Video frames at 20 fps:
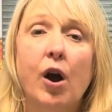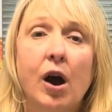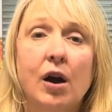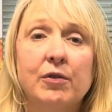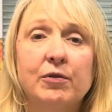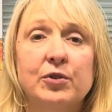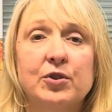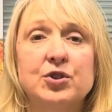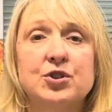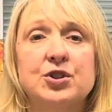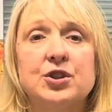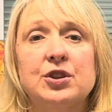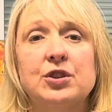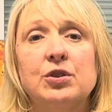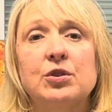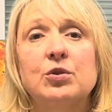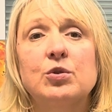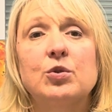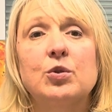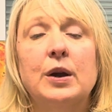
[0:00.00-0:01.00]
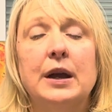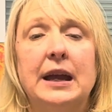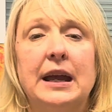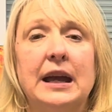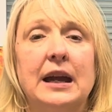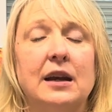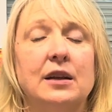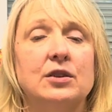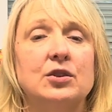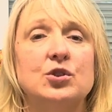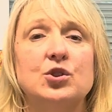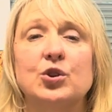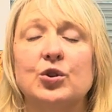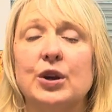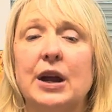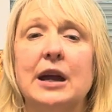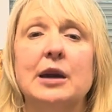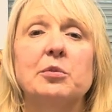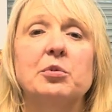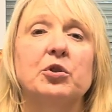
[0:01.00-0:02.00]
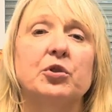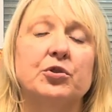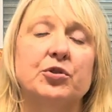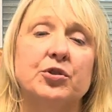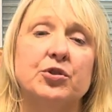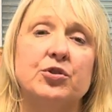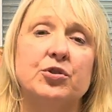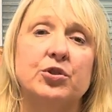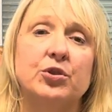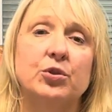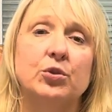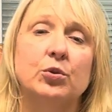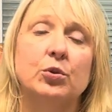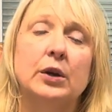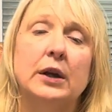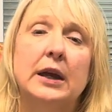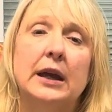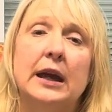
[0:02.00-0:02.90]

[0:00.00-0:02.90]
offered to you and you're able to do.